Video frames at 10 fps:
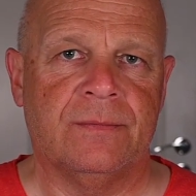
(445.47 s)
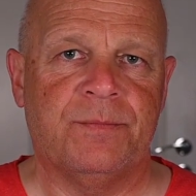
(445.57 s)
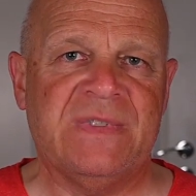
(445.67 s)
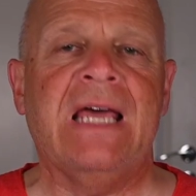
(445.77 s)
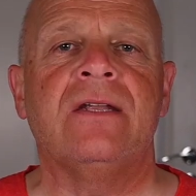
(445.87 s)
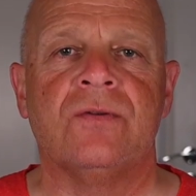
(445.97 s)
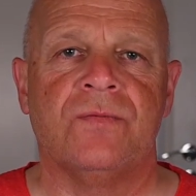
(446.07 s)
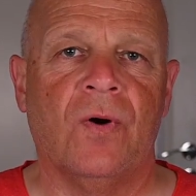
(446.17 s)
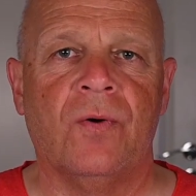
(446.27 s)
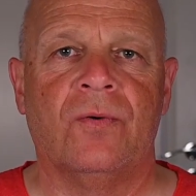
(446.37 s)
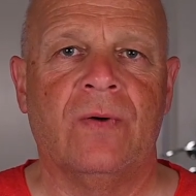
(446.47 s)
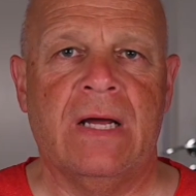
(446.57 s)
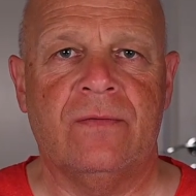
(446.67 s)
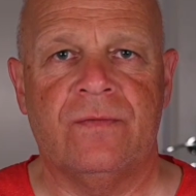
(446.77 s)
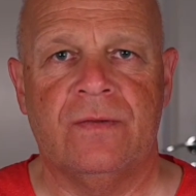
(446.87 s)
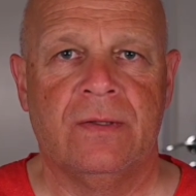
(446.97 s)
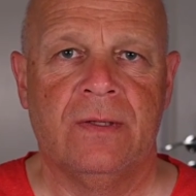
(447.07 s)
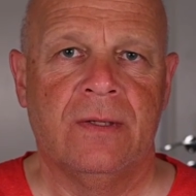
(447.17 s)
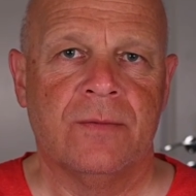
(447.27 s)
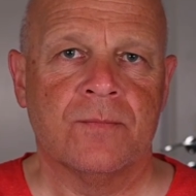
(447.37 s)
tend to photograph.
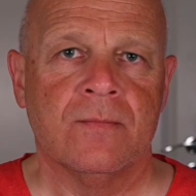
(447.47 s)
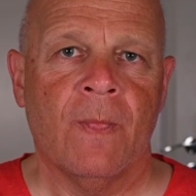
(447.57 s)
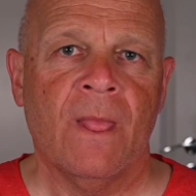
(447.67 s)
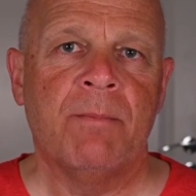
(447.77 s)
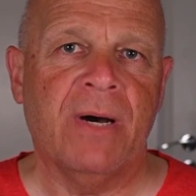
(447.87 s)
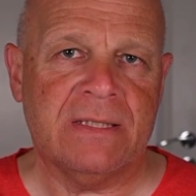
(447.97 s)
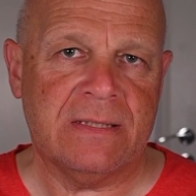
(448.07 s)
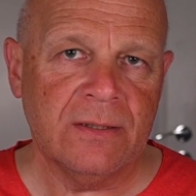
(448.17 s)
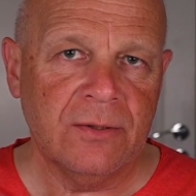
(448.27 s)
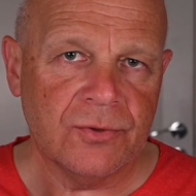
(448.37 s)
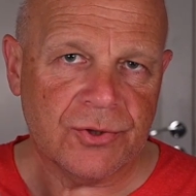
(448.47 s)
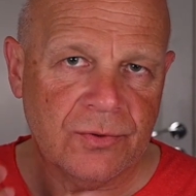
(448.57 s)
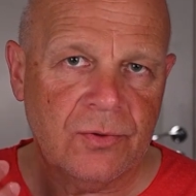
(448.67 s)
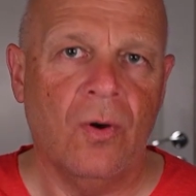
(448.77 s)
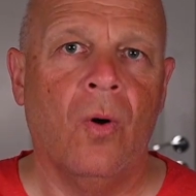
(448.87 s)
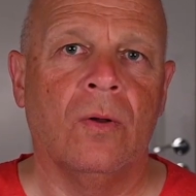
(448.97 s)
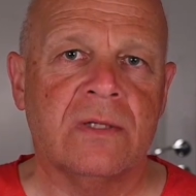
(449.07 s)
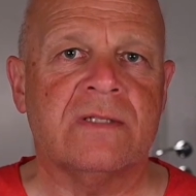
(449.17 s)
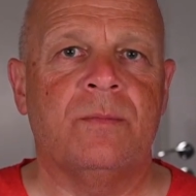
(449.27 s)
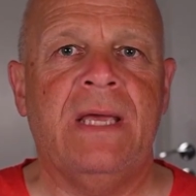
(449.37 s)
But you should
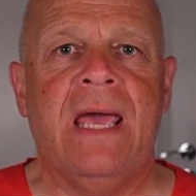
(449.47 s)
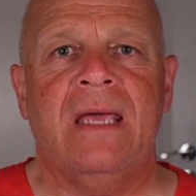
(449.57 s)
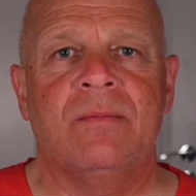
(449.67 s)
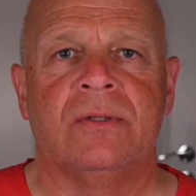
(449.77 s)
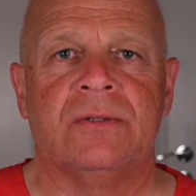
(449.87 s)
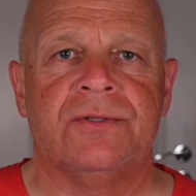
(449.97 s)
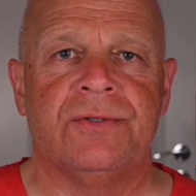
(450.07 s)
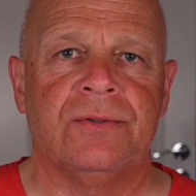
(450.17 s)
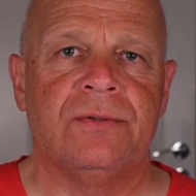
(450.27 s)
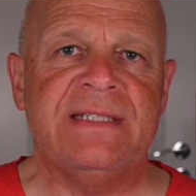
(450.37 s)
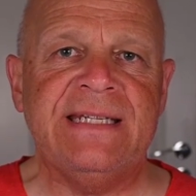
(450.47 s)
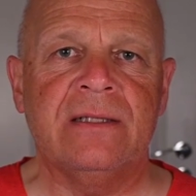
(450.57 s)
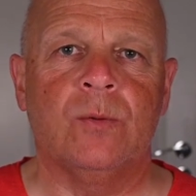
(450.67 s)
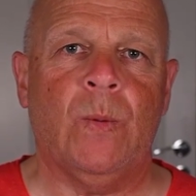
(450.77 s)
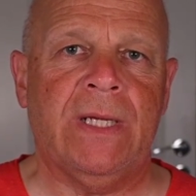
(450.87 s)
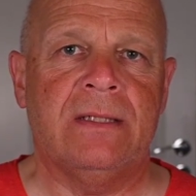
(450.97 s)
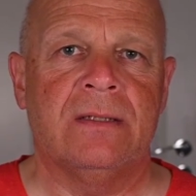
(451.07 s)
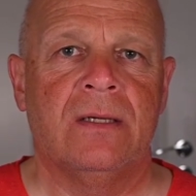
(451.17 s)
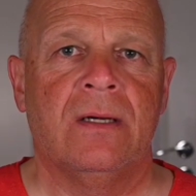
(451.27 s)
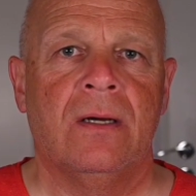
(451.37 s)
also be able to deal with
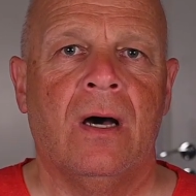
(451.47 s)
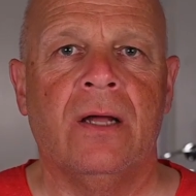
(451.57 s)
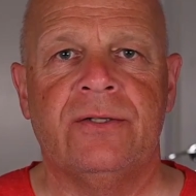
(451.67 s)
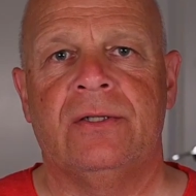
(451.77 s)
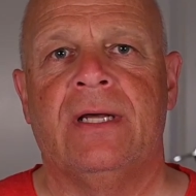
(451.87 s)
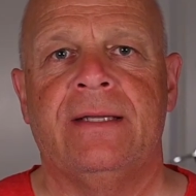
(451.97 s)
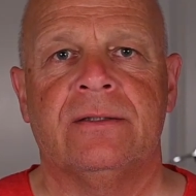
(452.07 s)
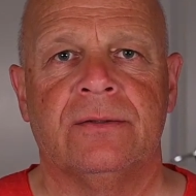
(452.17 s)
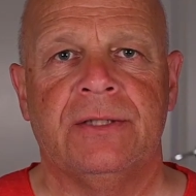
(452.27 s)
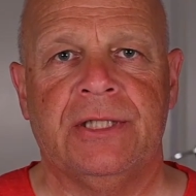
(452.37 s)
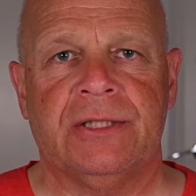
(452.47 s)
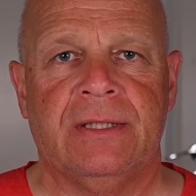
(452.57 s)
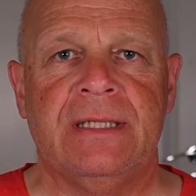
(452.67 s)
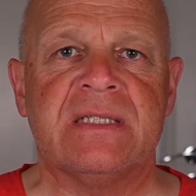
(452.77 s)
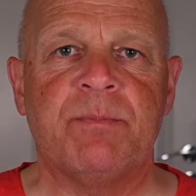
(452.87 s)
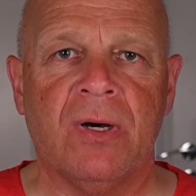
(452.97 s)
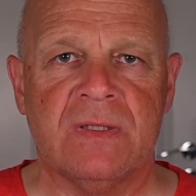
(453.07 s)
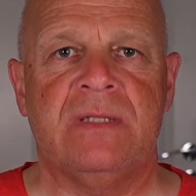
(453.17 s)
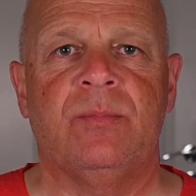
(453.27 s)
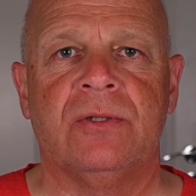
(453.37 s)
other light conditions. It's
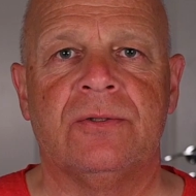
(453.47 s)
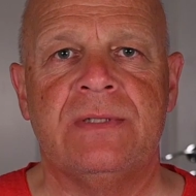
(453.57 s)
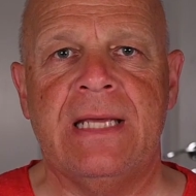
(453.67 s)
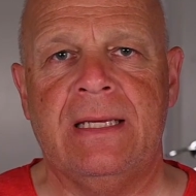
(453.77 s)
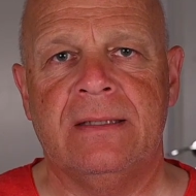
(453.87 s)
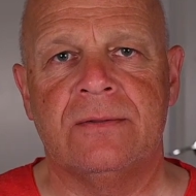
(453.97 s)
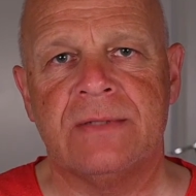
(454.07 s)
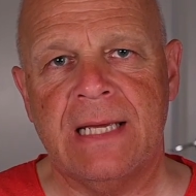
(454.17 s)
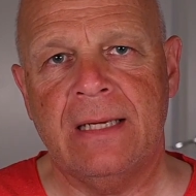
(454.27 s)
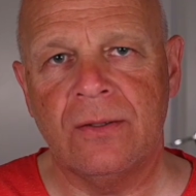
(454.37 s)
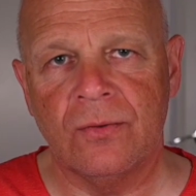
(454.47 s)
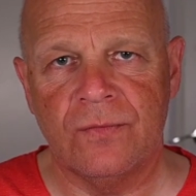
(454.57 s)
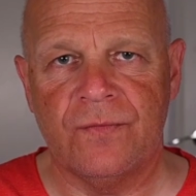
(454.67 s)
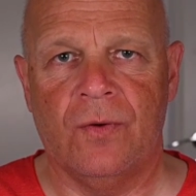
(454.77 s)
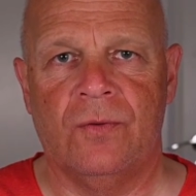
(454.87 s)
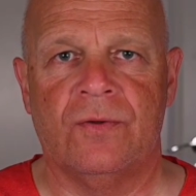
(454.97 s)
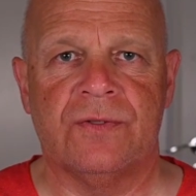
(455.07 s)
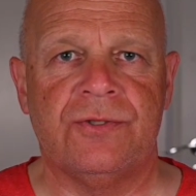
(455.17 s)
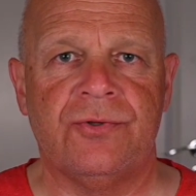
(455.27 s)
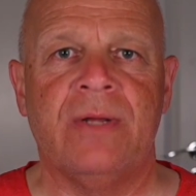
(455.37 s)
possible today to take good
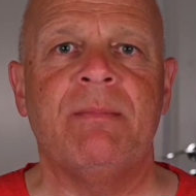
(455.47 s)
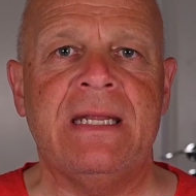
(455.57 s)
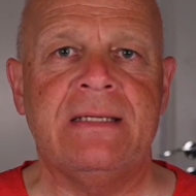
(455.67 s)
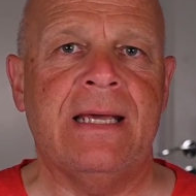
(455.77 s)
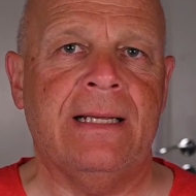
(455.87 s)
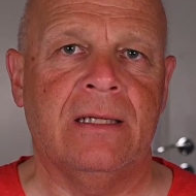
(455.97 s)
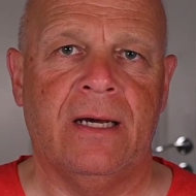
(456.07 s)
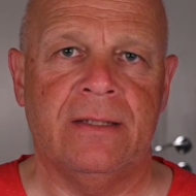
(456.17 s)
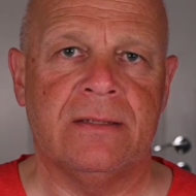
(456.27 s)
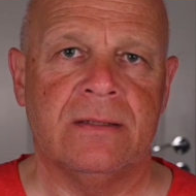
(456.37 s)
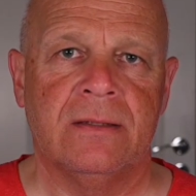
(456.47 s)
photos during midday light.